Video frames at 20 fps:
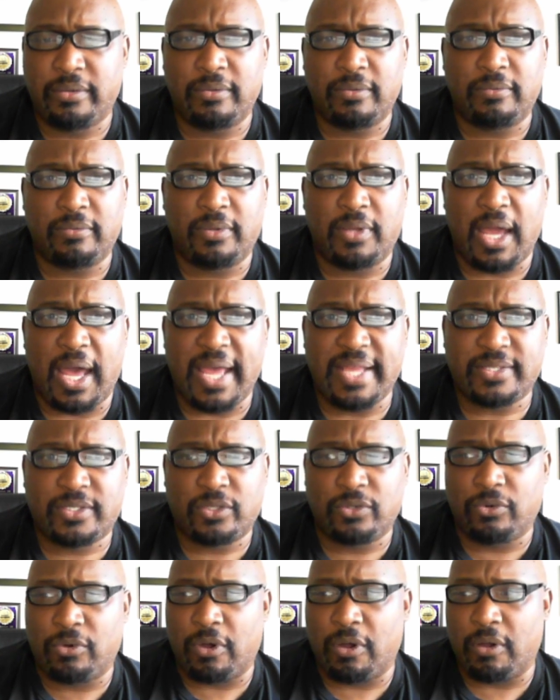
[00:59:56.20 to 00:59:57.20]
guys
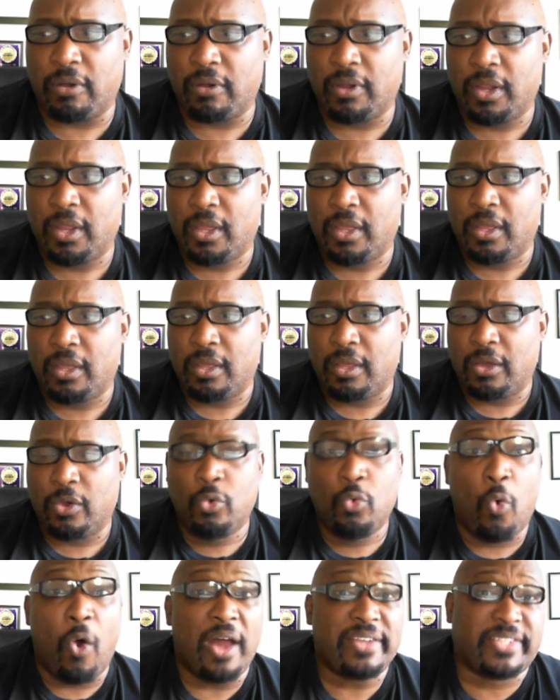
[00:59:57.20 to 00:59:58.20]
who
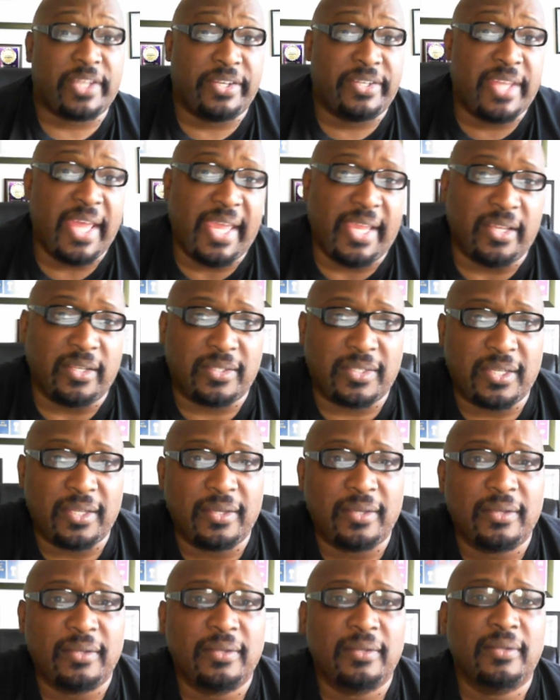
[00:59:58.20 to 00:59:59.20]
want to date,
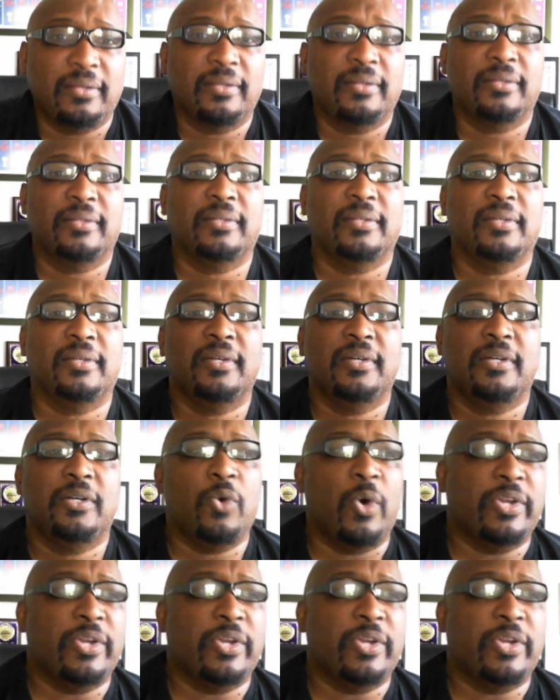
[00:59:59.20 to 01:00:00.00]
who want